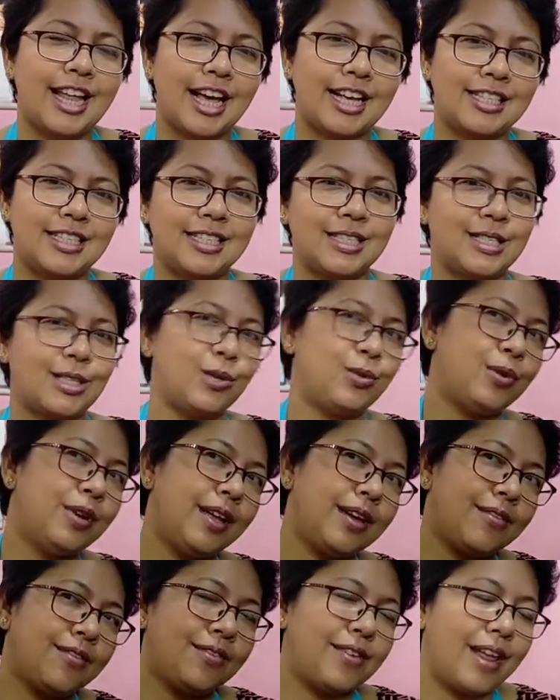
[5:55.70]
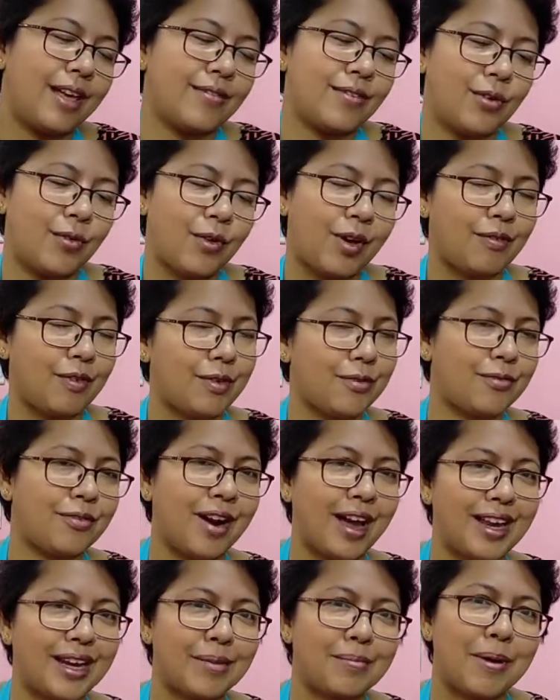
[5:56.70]
it has this unique flavor when we
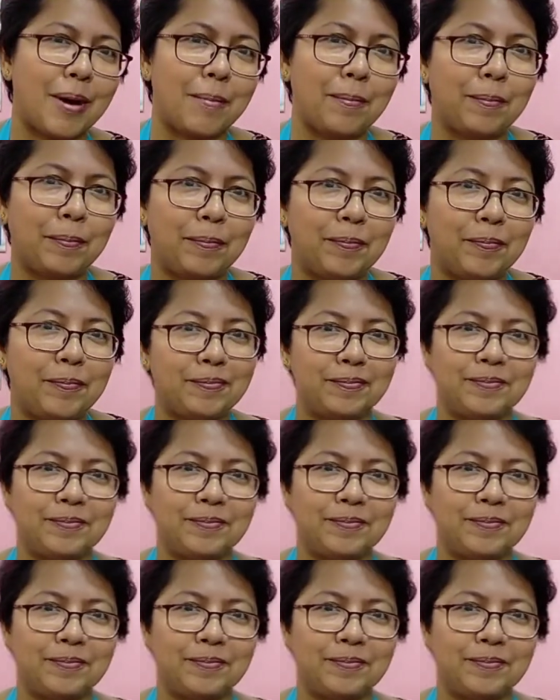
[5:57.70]
fry them up.